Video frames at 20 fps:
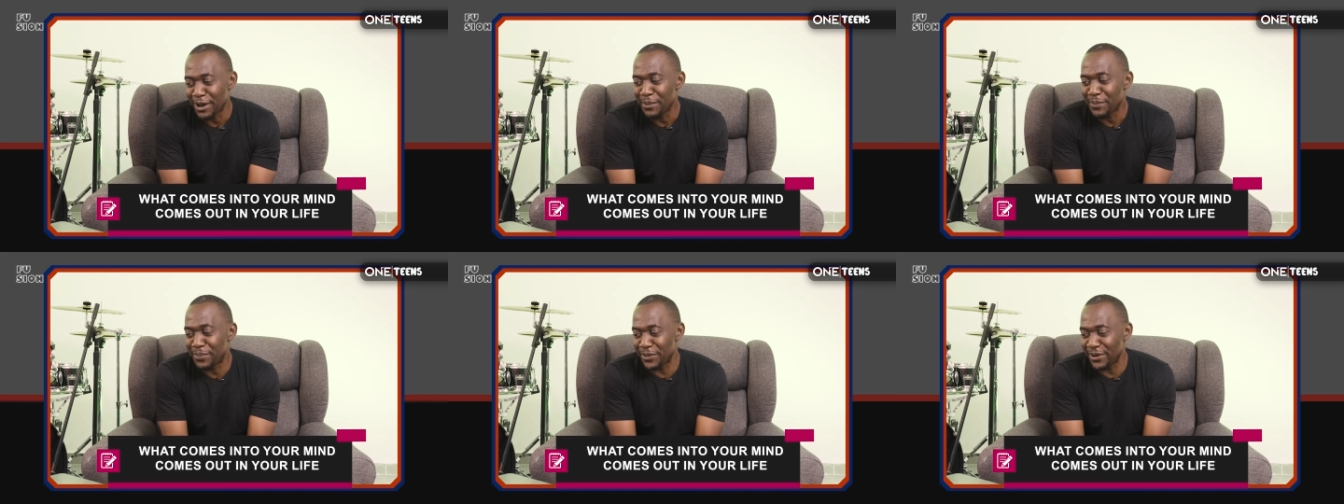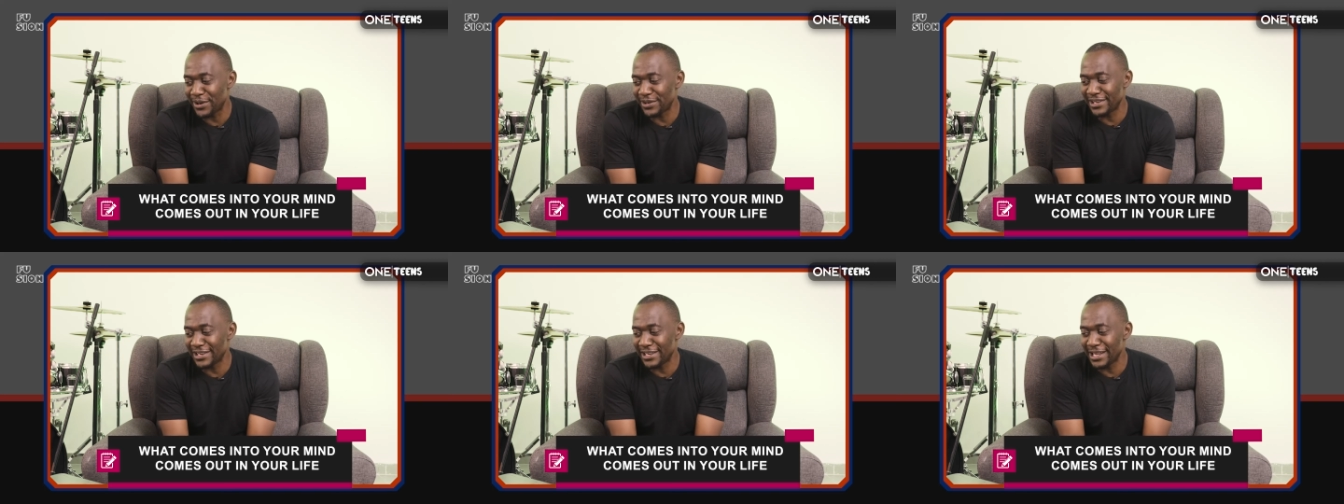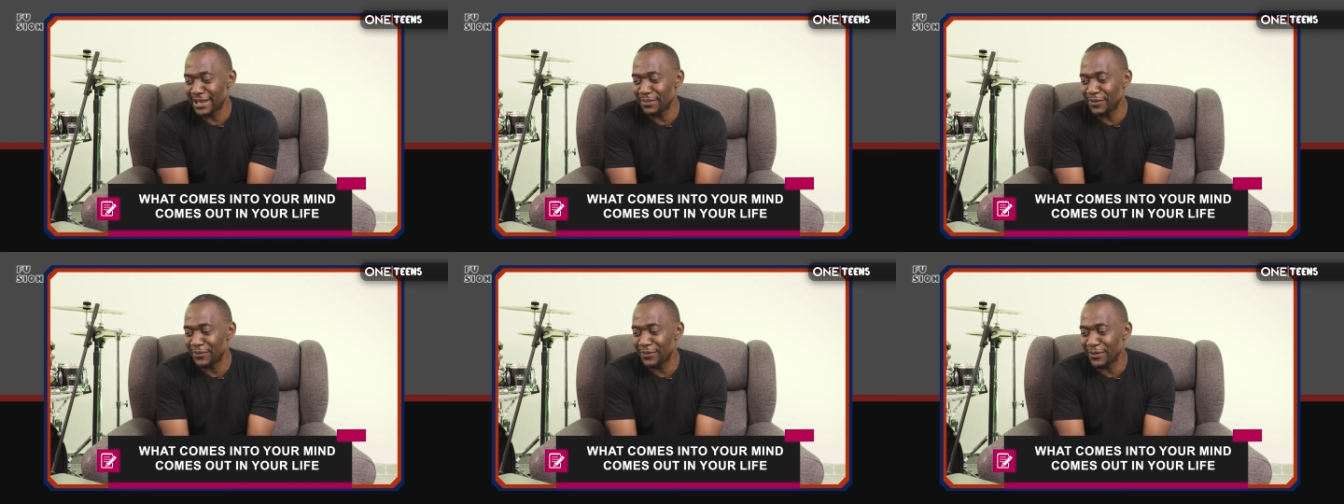Praise the
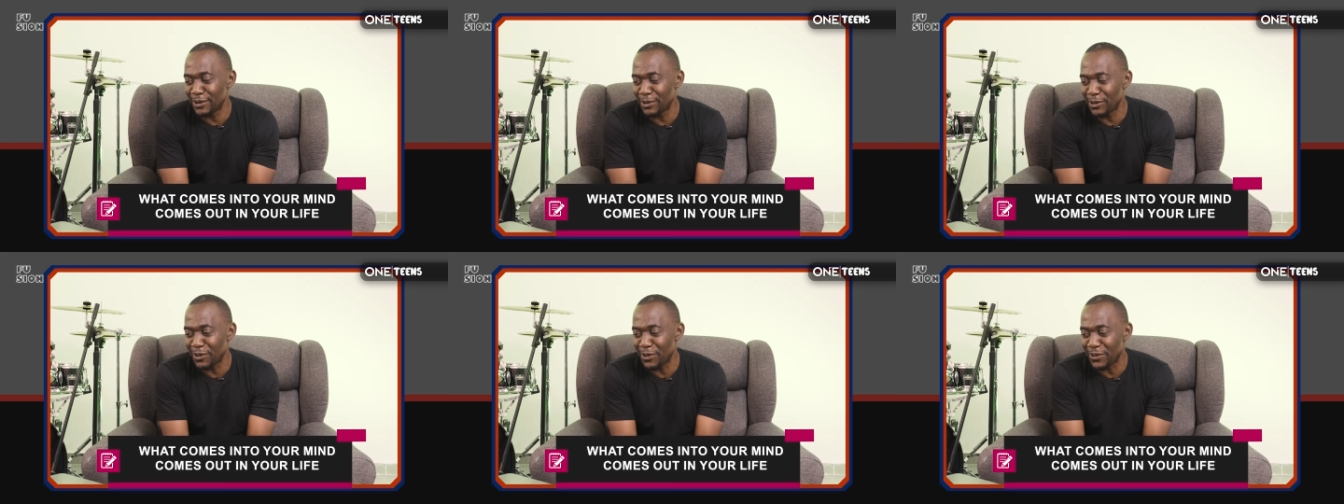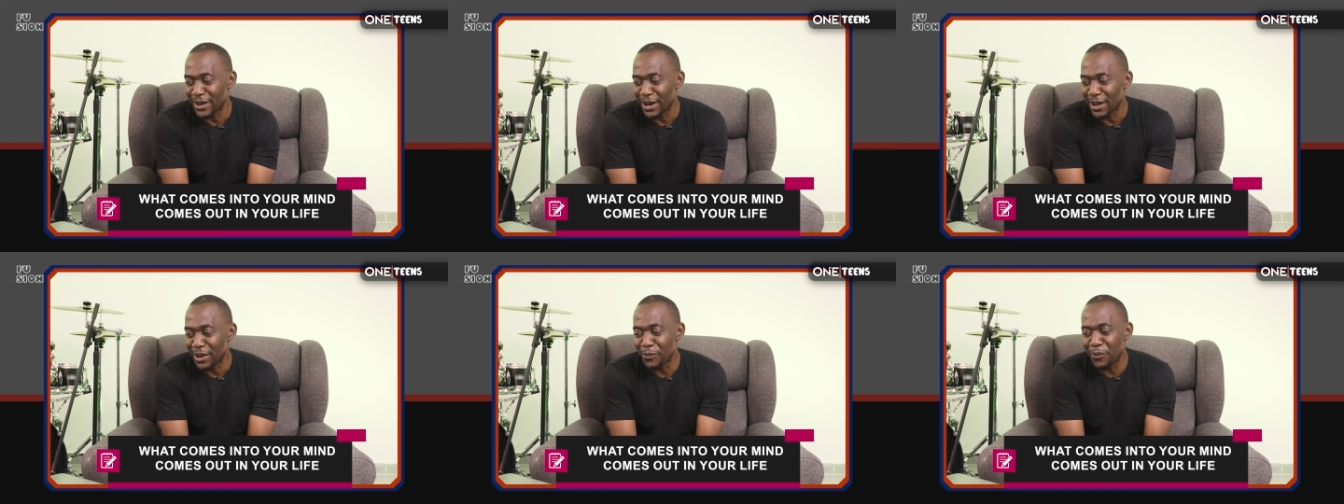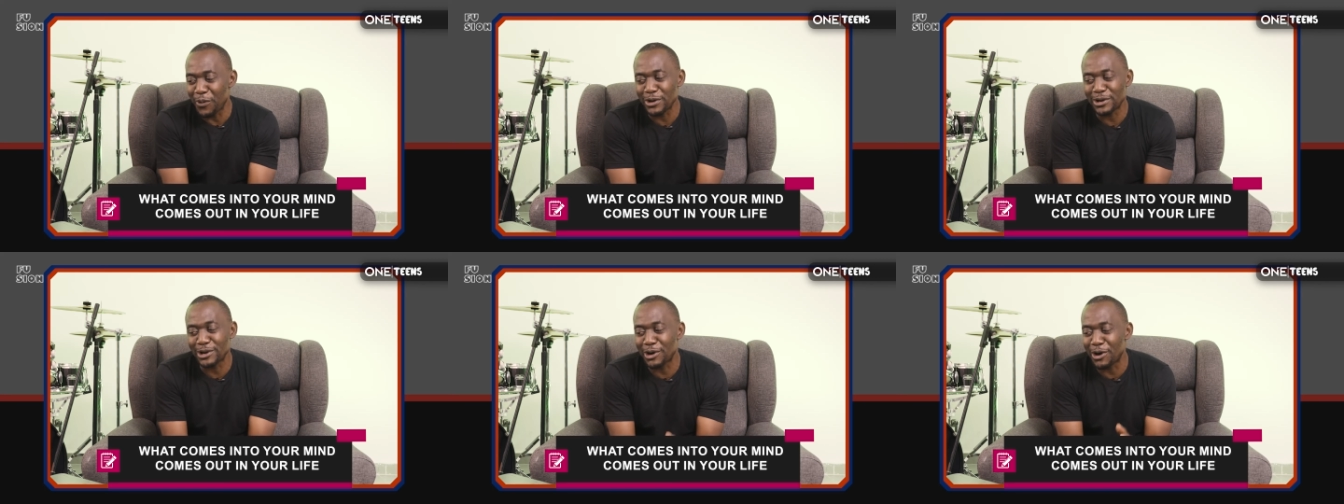name of the Lord.
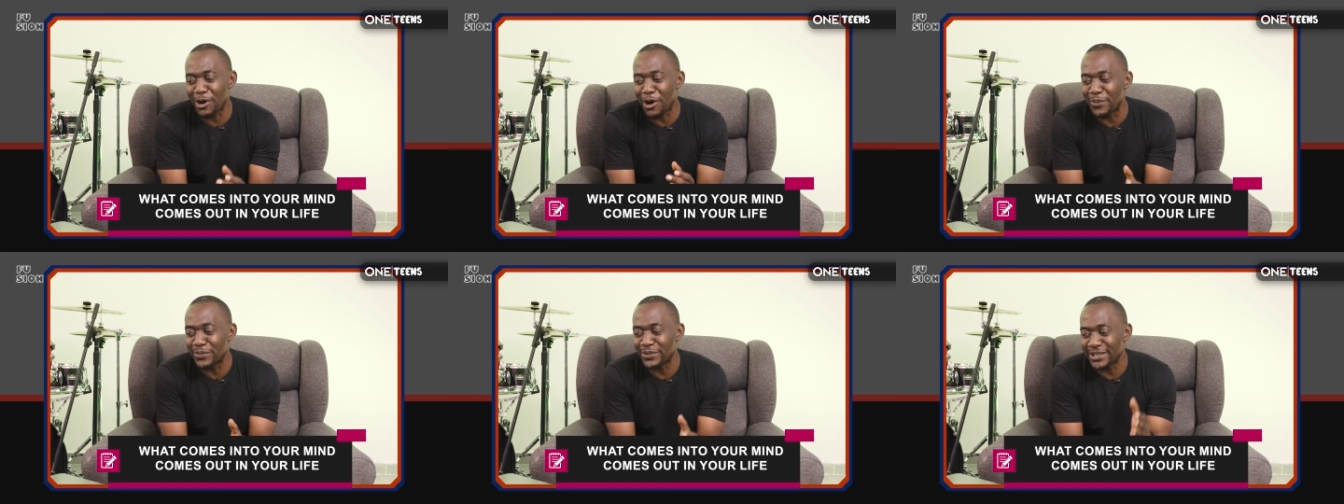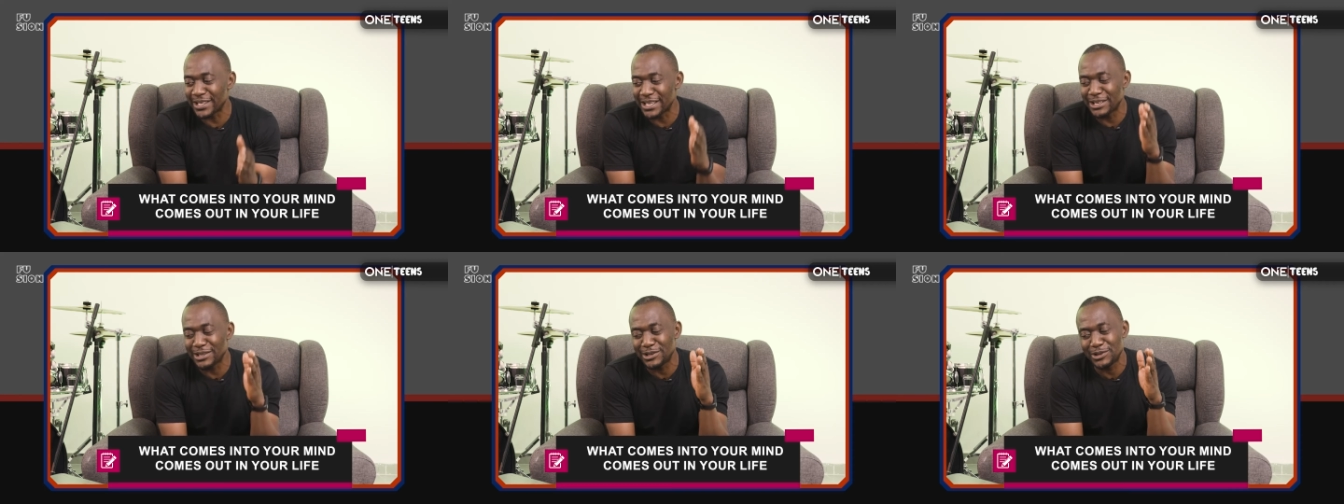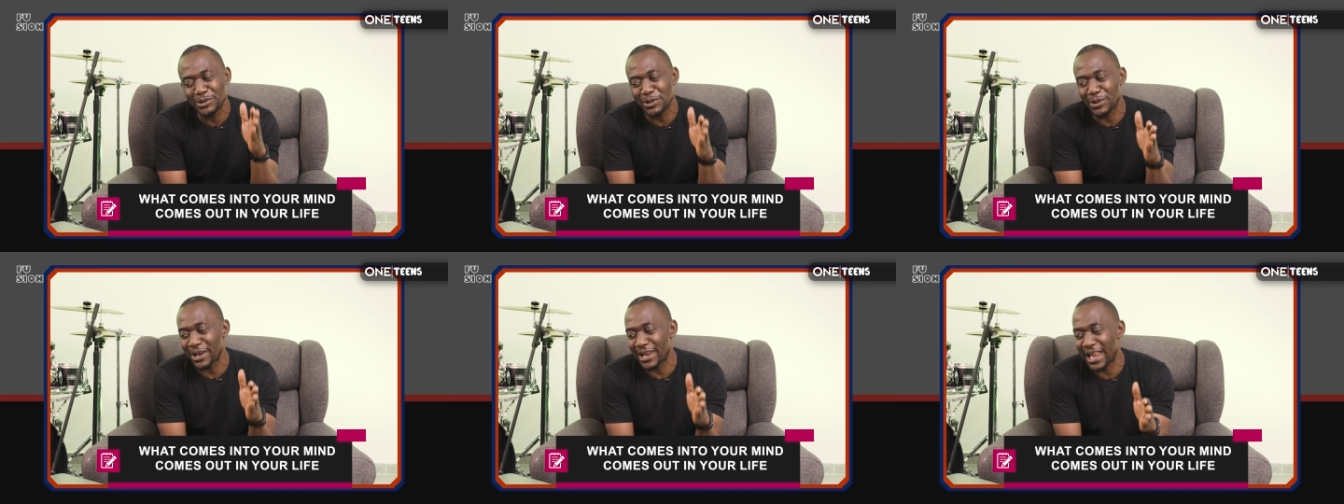What comes into
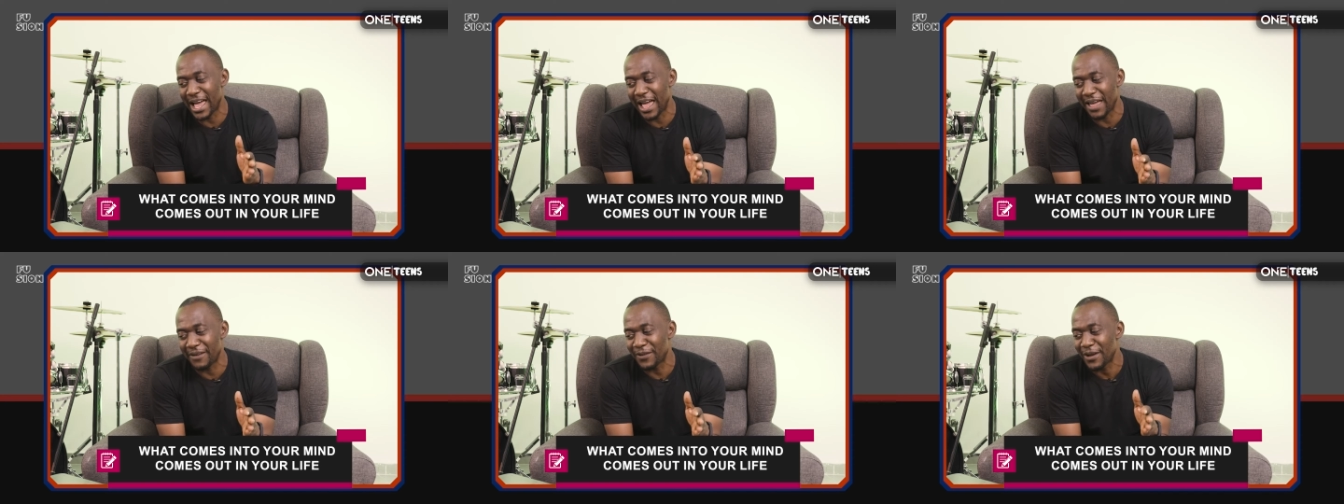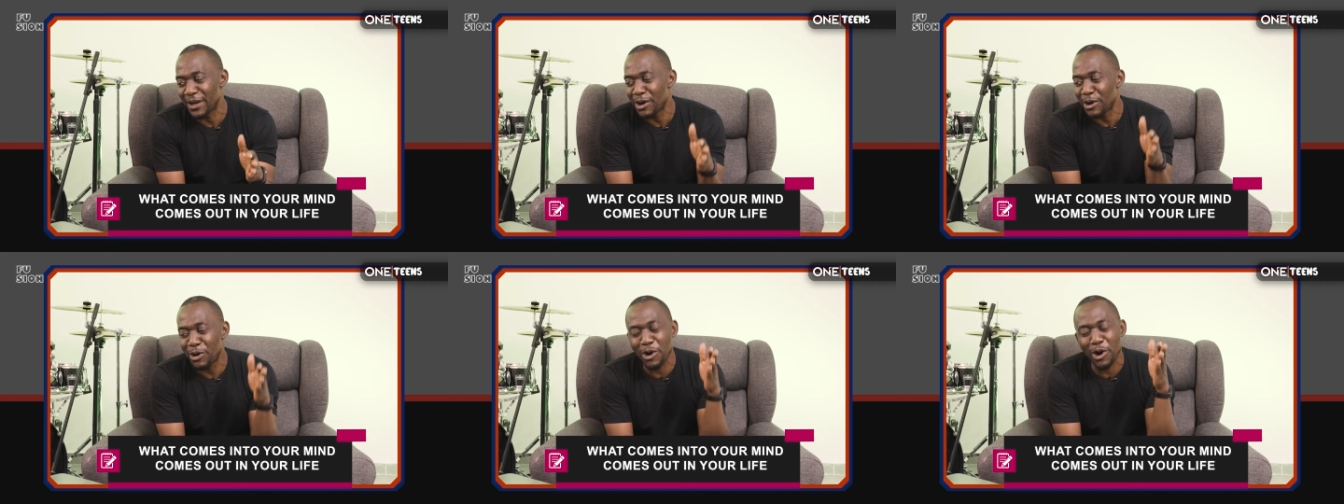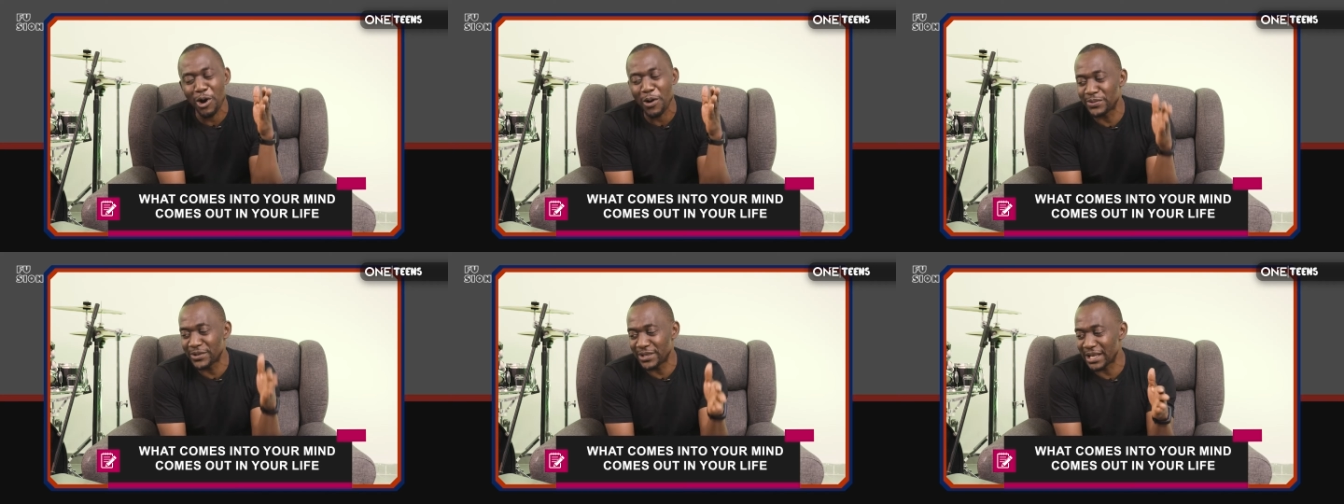your life
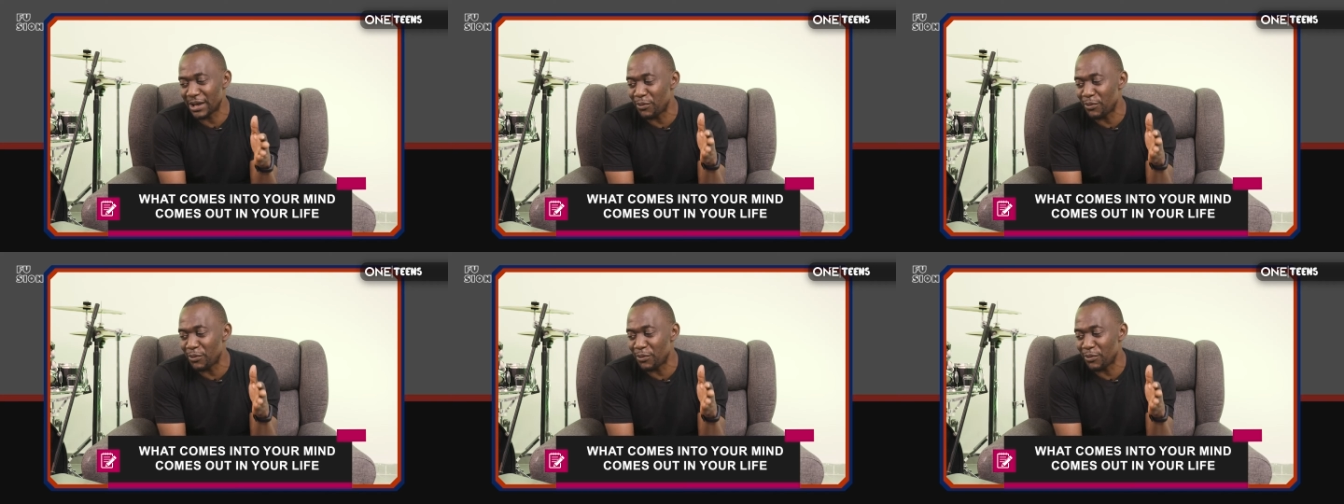comes,